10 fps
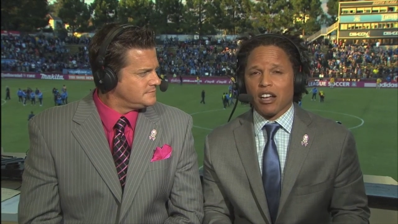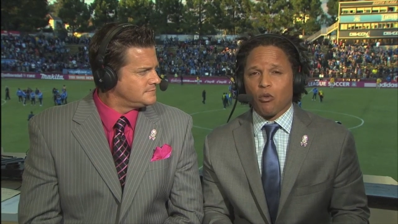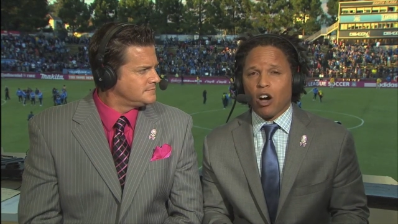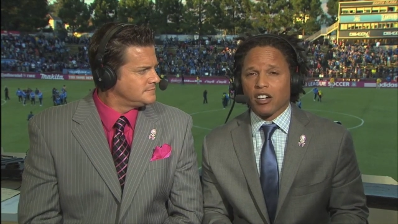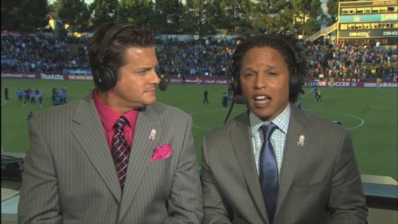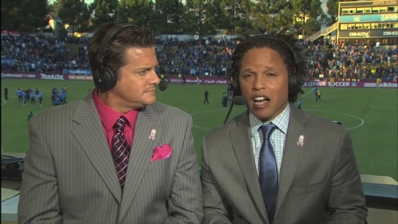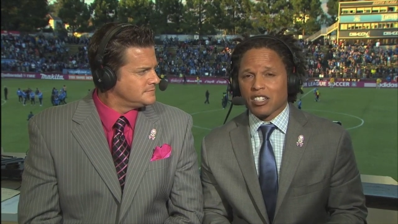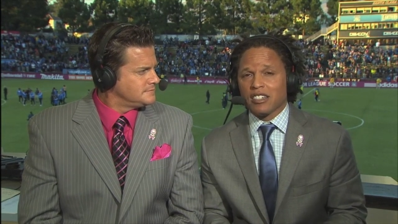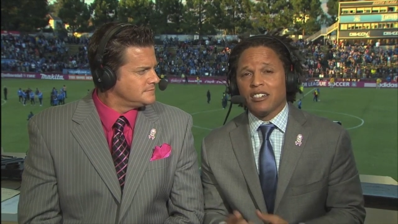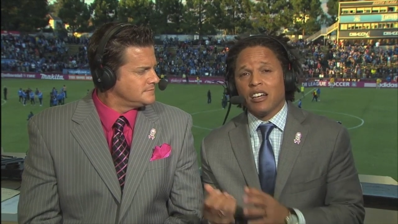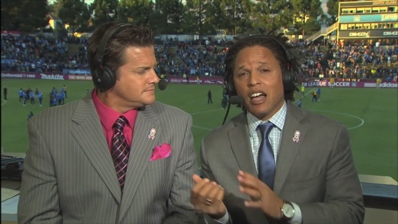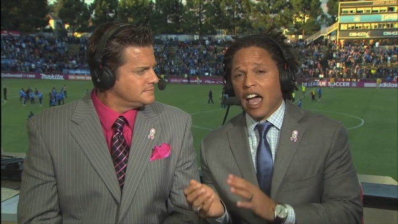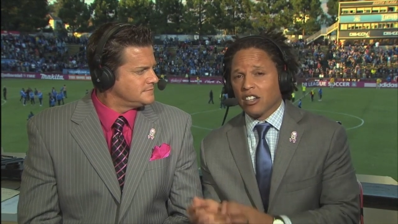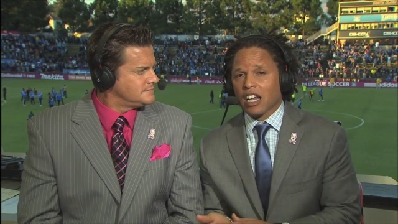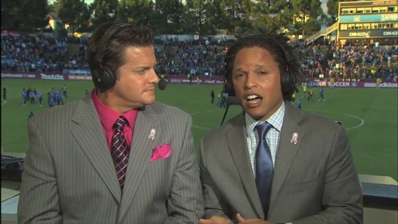Speaker 1: like Wondolowski
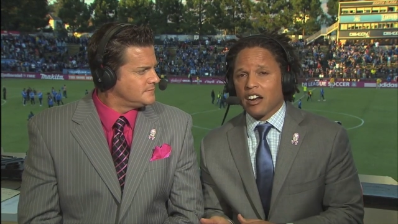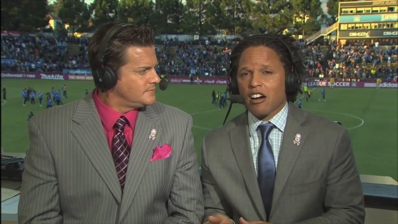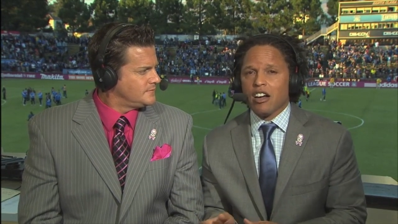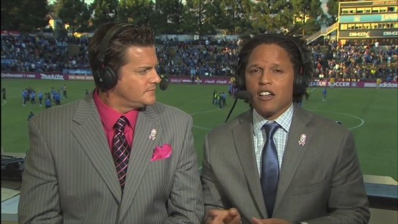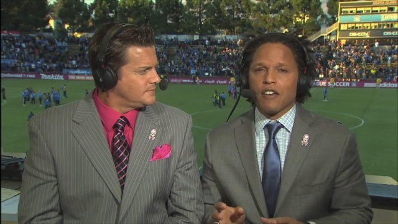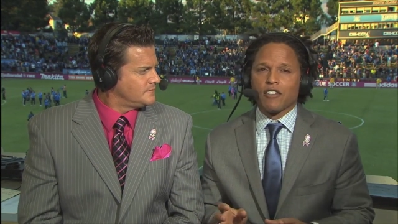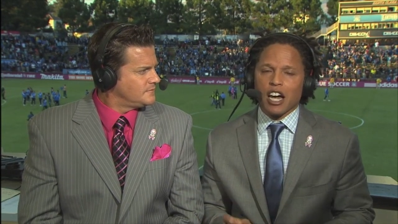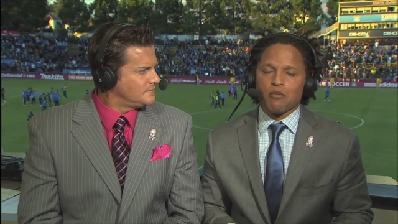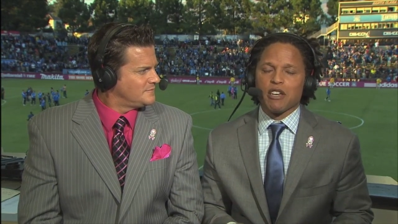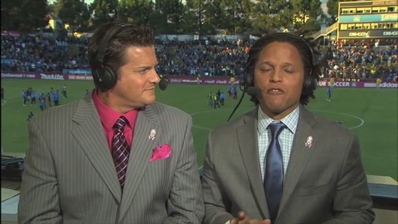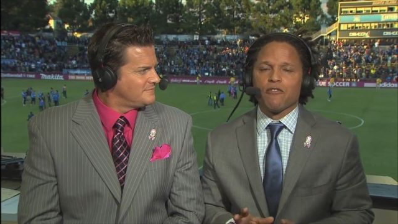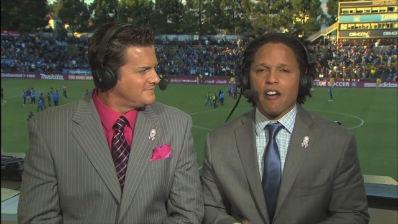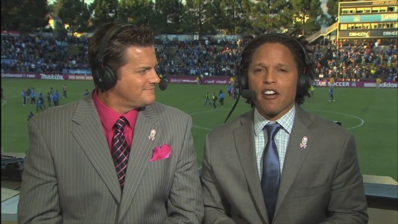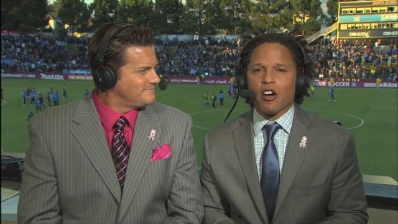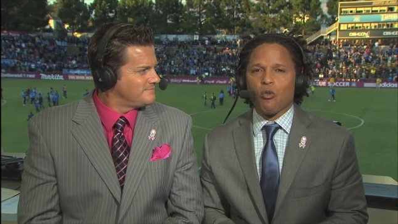and Leinart, they've got to be
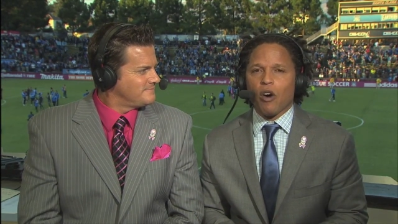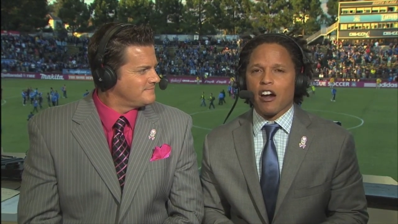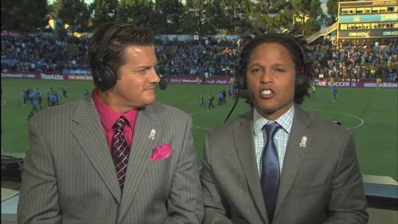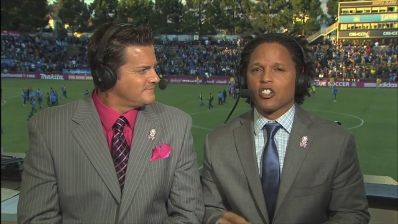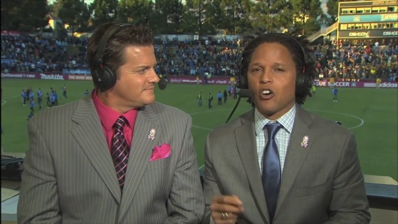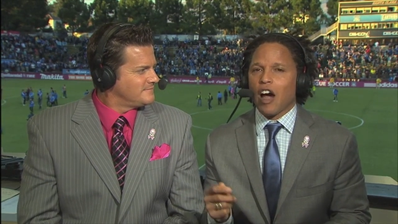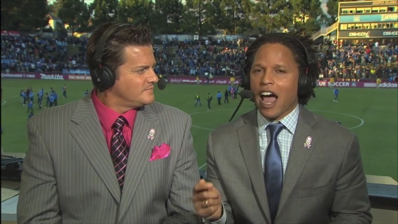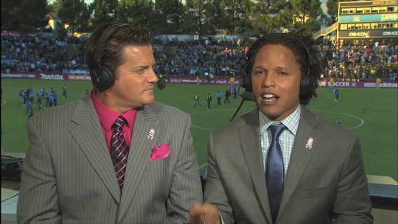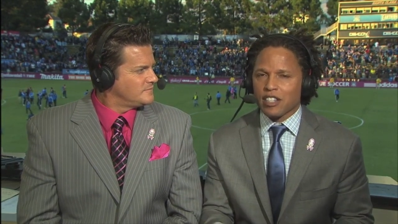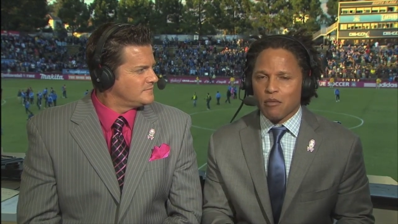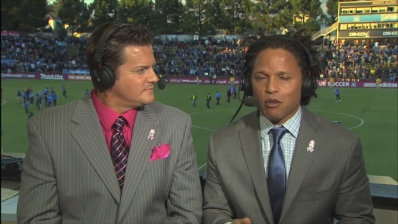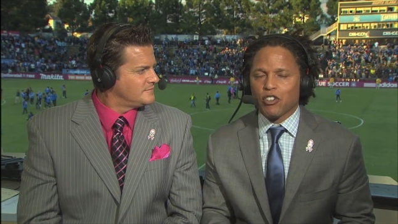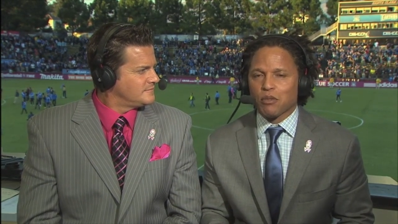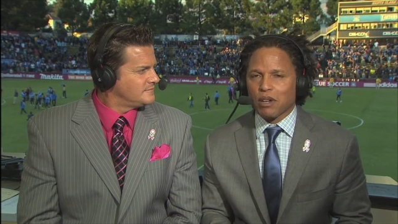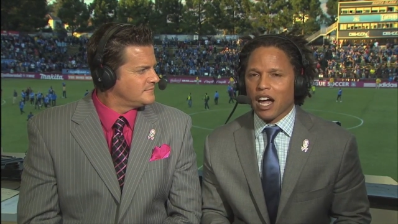very aware. So as they move
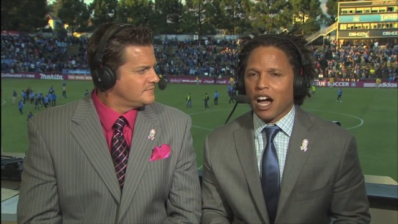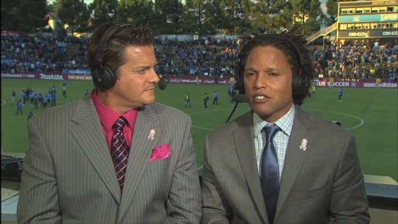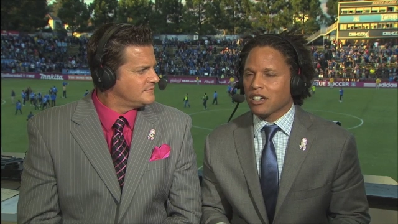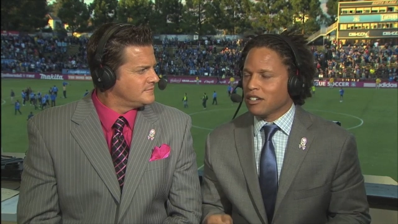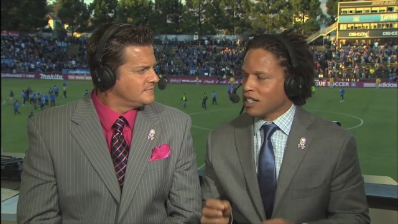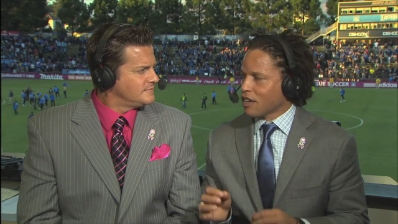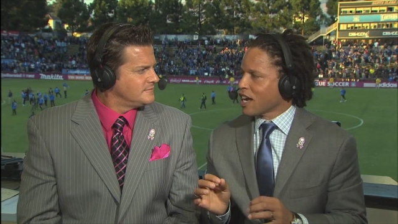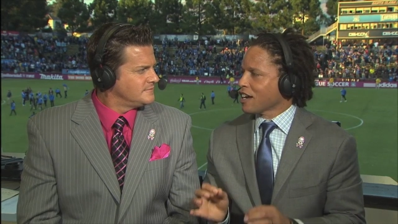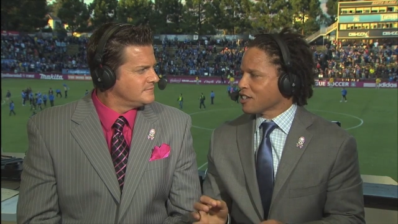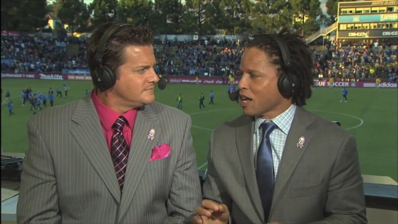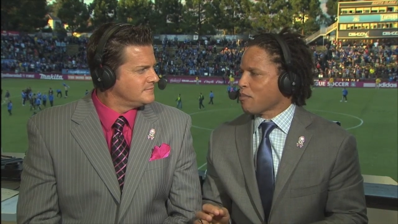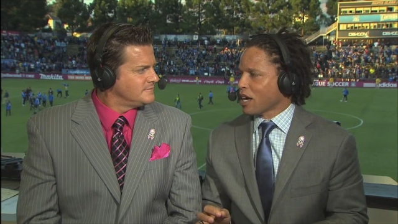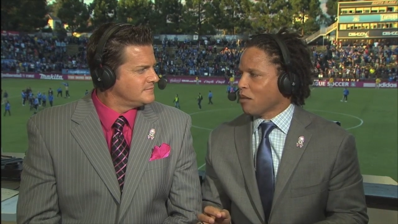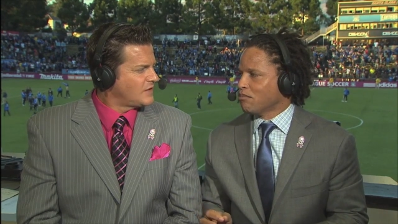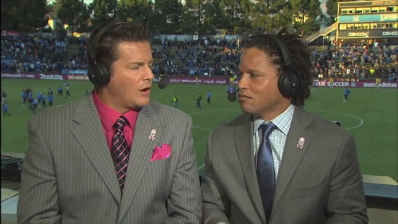into playoffs, they've got to step it
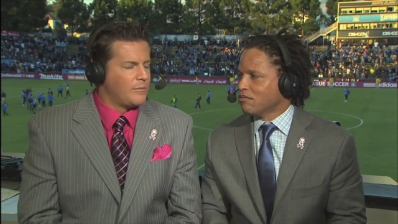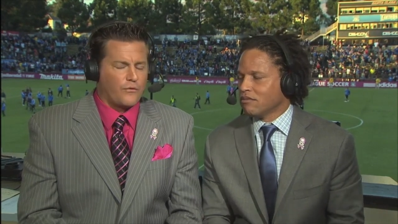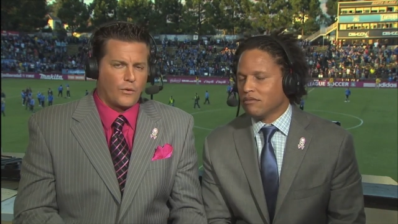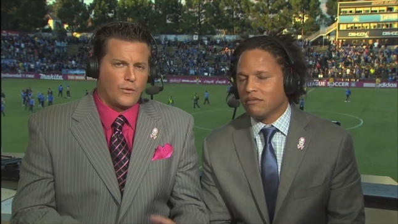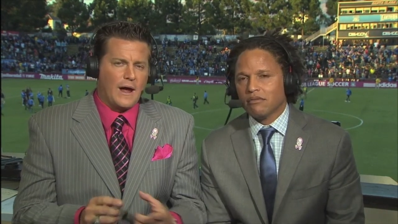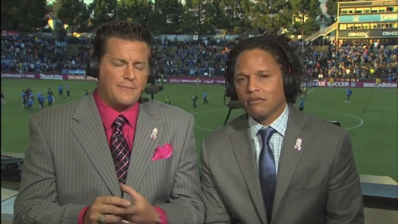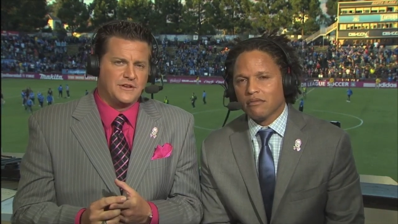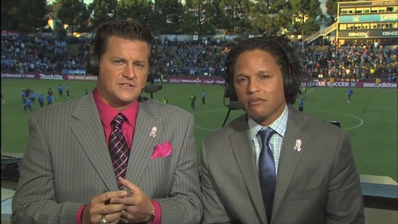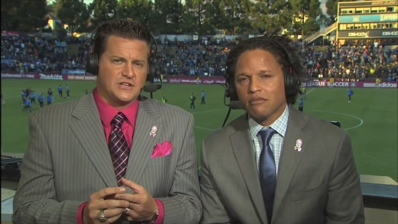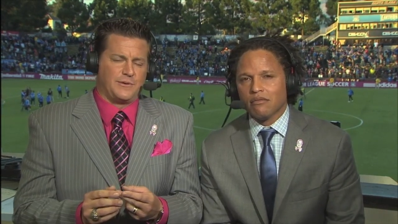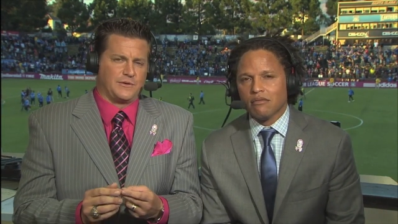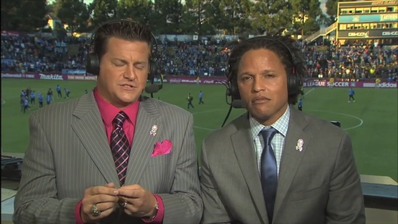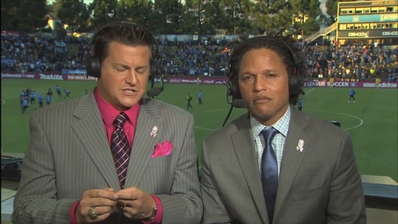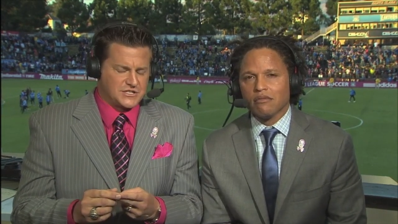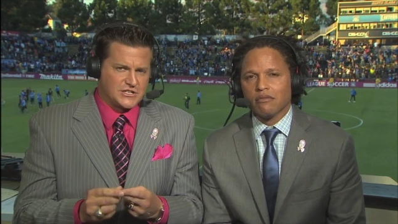up.
Speaker 2: All right, before we wrap things up here, let's
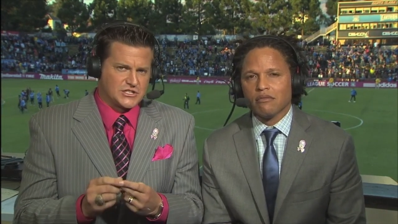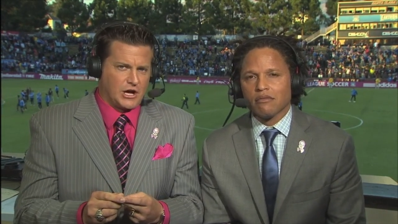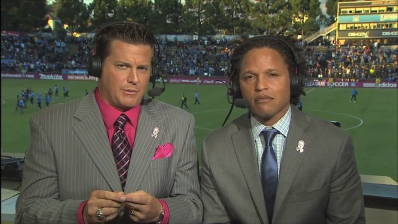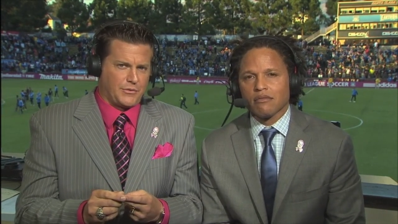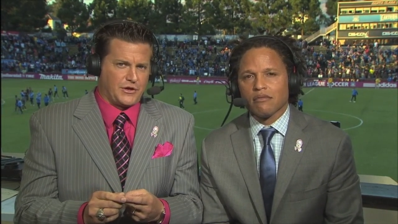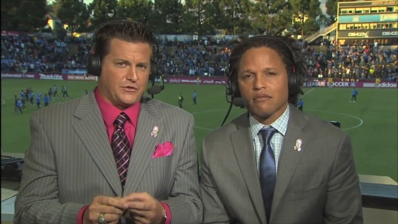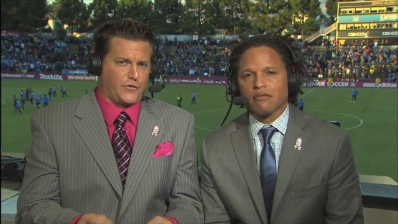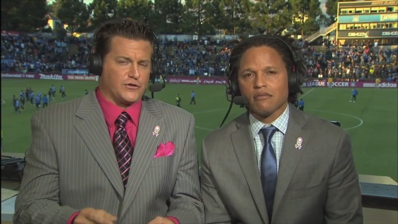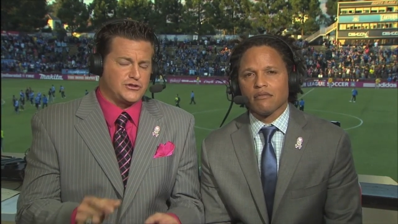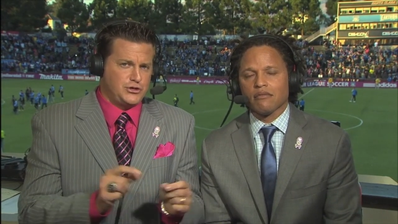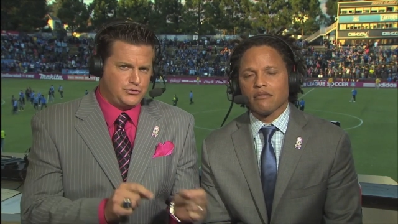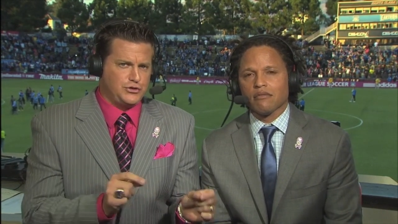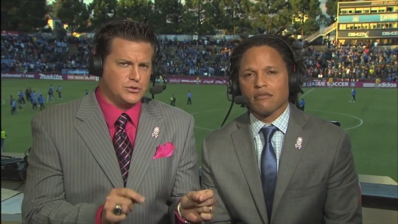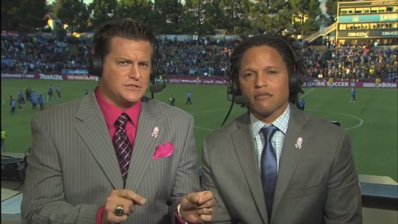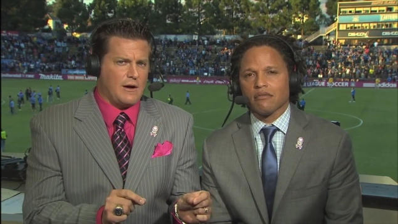discuss a couple things. First,
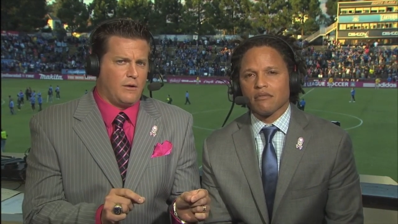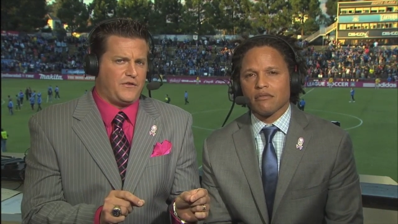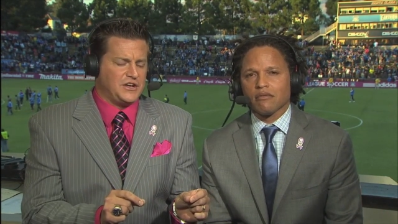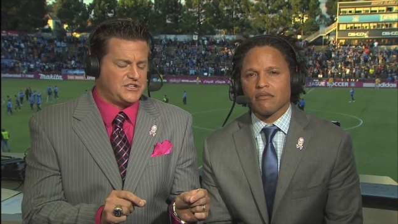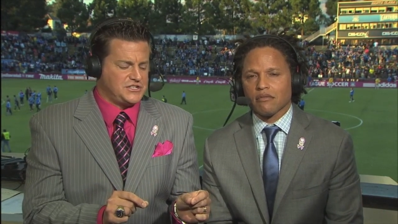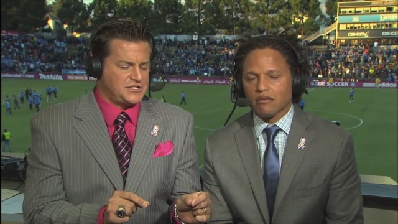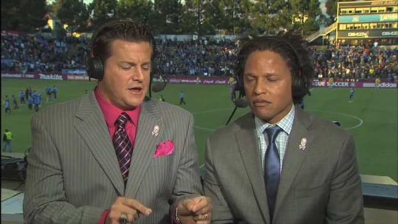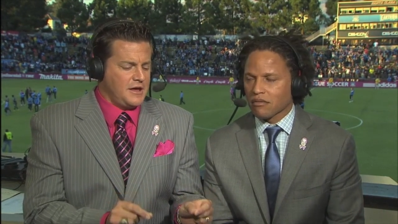2-2 is how it finishes